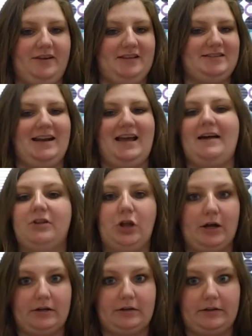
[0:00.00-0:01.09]
and it's going to have a
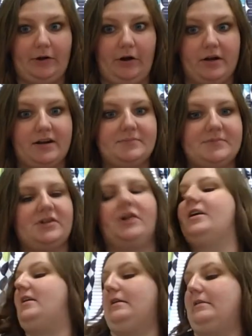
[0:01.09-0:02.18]
lot of glare on it. I'm sorry.